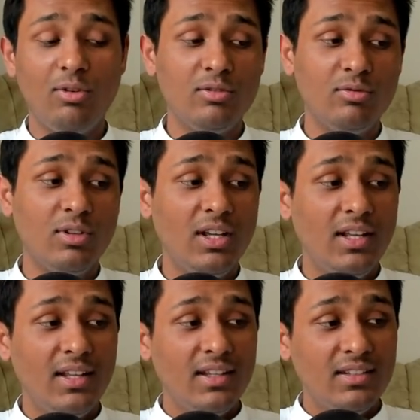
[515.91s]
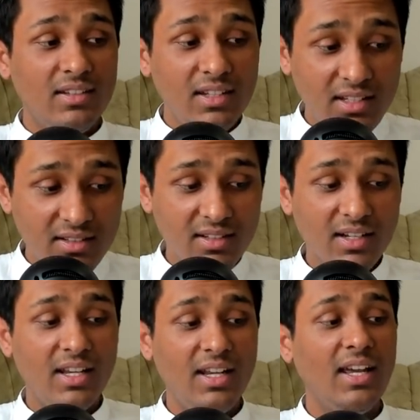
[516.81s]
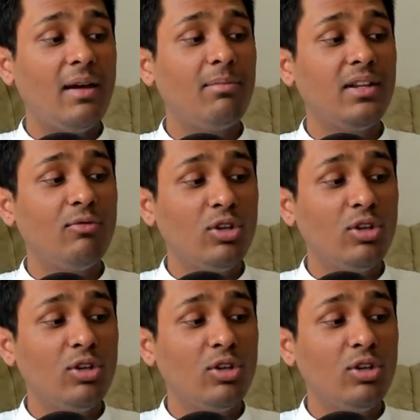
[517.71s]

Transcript: One who sees the killing happening,